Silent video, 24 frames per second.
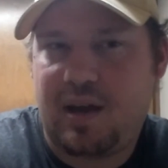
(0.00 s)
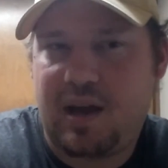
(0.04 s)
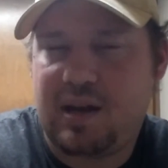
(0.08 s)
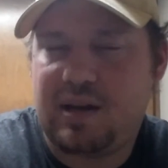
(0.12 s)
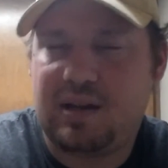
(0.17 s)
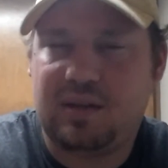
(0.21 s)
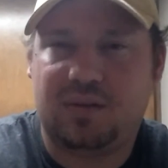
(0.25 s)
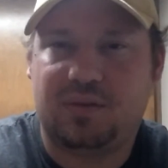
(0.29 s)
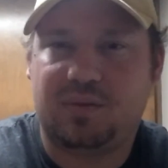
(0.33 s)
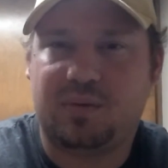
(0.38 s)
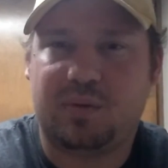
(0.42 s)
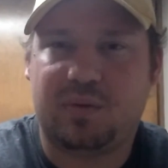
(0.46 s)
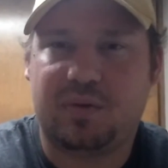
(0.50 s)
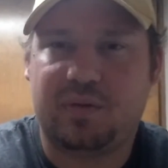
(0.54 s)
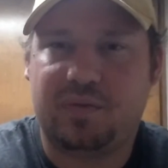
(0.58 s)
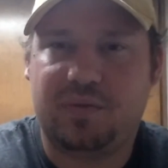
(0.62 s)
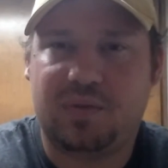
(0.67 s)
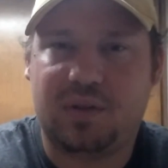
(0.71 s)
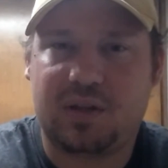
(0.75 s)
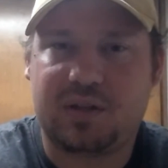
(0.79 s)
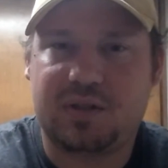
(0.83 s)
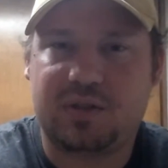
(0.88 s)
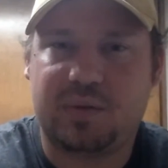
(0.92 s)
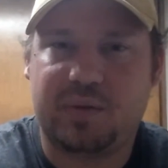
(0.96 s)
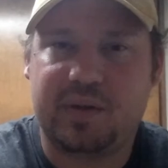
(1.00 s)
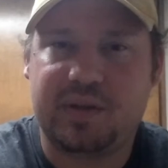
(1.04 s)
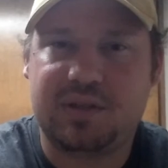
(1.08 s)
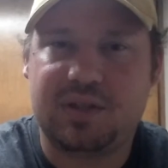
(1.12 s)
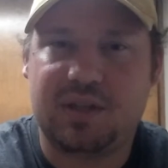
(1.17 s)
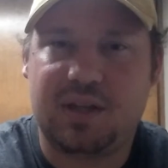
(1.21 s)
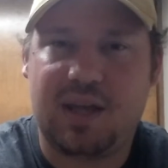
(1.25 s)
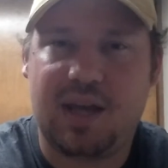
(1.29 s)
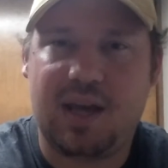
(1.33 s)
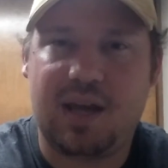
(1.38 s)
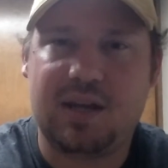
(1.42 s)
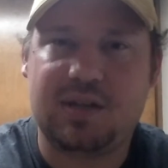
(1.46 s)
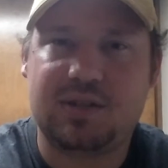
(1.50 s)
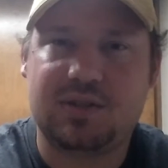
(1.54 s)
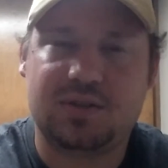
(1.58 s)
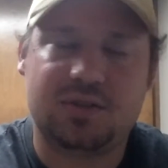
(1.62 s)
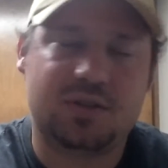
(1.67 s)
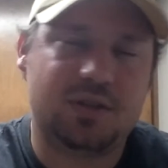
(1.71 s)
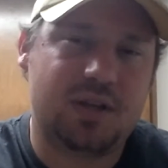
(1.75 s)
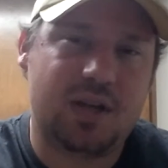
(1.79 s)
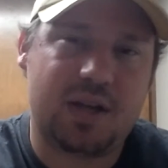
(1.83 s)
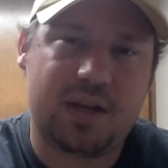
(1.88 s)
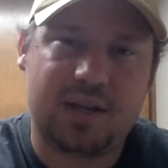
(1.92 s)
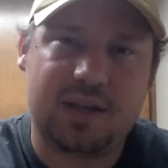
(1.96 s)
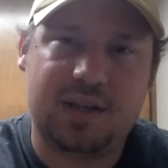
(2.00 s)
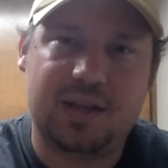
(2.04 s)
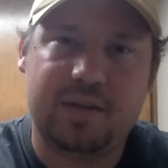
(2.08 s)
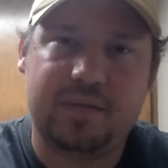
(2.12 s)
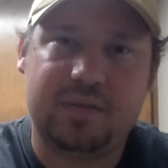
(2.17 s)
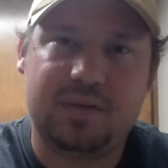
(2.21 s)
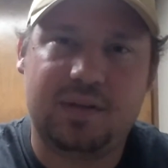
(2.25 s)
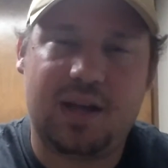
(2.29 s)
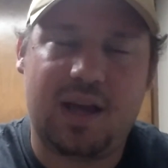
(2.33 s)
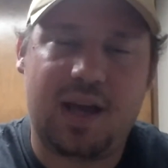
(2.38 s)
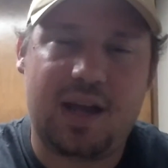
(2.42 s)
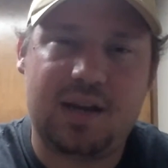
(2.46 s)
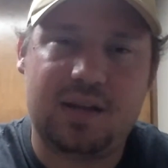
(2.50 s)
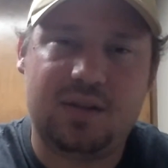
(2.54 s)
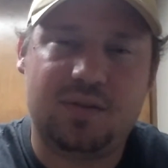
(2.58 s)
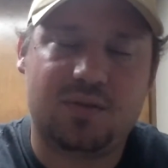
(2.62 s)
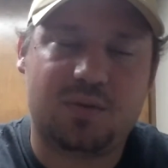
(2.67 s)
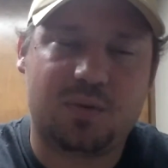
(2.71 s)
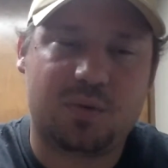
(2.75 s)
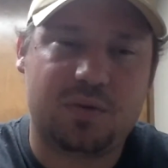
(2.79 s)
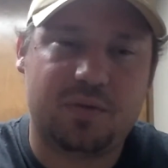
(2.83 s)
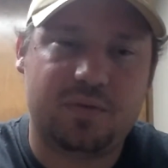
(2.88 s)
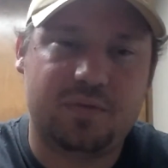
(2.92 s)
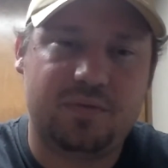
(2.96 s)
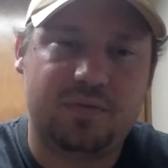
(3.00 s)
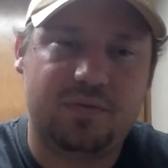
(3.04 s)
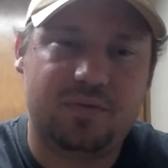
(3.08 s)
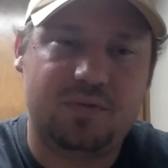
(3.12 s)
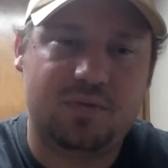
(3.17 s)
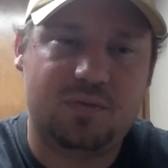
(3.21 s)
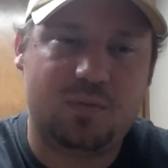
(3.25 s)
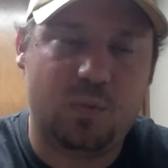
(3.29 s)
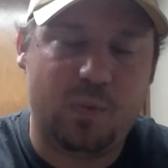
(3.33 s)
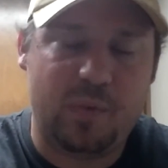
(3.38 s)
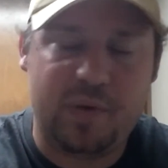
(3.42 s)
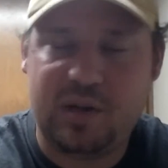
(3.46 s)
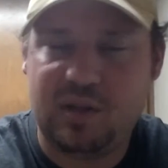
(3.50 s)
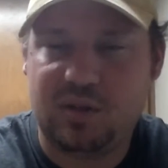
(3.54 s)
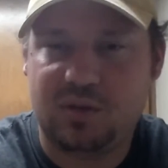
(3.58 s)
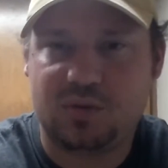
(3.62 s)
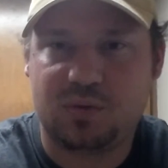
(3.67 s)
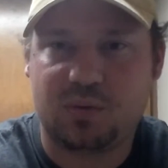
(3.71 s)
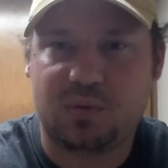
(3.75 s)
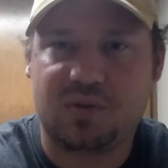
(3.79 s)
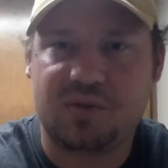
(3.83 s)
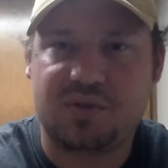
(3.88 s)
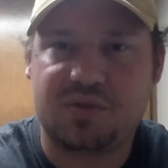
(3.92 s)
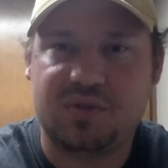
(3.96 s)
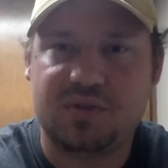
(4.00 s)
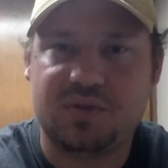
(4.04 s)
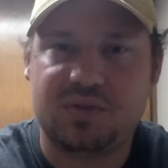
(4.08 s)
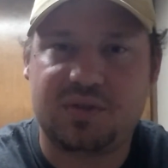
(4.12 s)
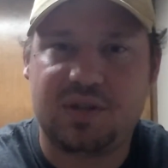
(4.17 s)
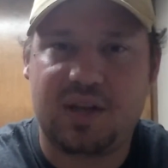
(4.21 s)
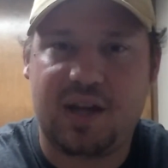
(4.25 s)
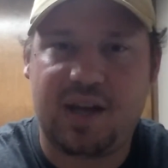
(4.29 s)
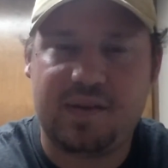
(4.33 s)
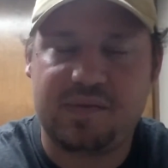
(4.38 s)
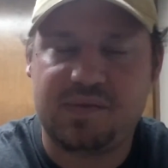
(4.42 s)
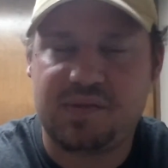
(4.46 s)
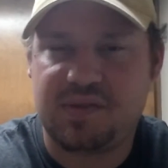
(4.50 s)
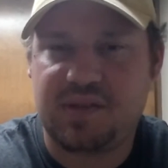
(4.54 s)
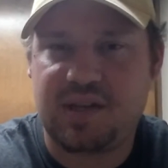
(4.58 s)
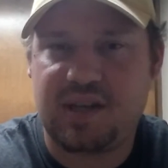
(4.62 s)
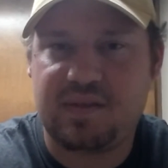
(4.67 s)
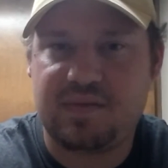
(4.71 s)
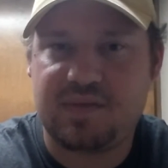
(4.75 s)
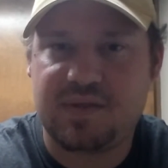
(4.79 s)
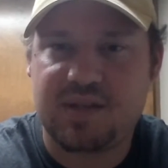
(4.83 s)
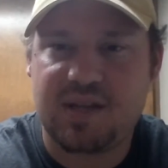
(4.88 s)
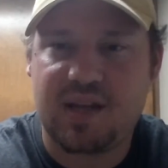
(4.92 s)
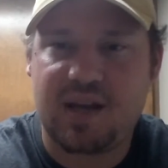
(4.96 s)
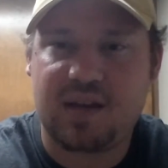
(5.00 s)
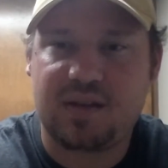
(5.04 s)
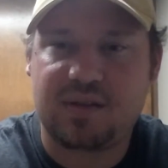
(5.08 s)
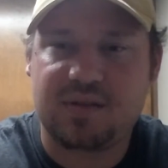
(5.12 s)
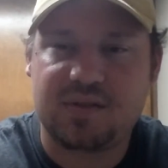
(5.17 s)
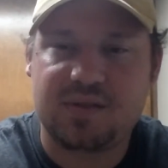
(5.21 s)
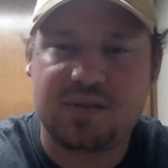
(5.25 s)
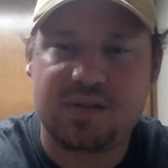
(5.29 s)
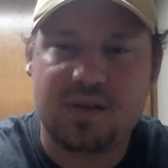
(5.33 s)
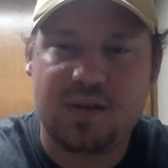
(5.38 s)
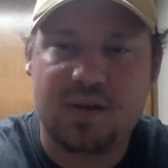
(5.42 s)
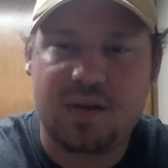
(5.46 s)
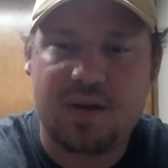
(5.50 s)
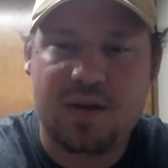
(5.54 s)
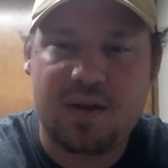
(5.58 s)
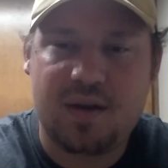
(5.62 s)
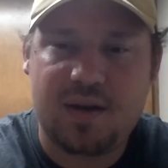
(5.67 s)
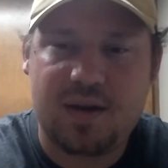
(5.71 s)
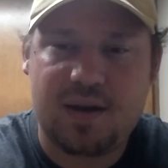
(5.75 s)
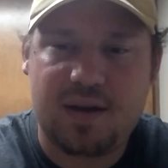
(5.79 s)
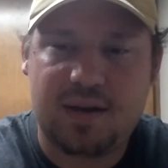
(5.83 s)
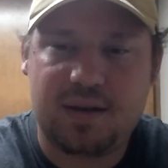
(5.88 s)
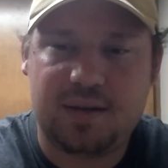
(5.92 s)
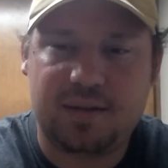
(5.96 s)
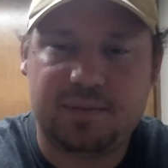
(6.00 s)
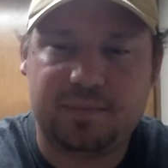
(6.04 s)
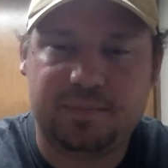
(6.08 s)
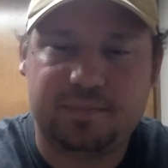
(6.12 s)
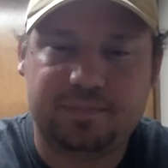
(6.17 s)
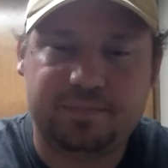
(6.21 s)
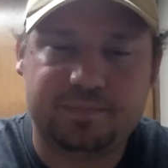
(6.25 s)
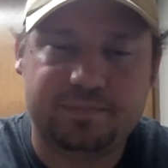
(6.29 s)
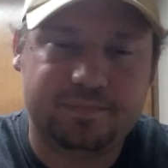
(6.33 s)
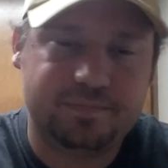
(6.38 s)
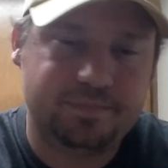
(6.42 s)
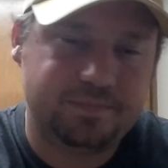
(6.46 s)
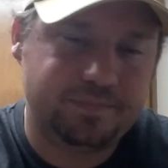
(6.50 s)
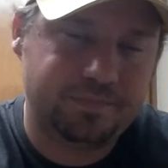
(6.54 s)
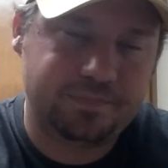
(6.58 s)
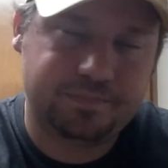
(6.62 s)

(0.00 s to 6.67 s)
any sort of sexual education. They're not given any sort of resources to have safe sex. You